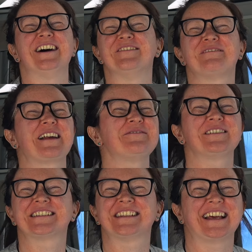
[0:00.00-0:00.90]
No, but I'm
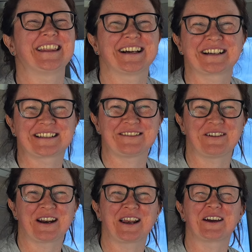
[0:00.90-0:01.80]
not saying that because I'm
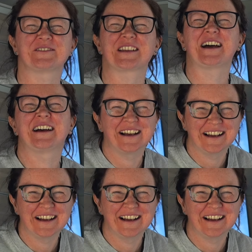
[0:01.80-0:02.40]
not a loser.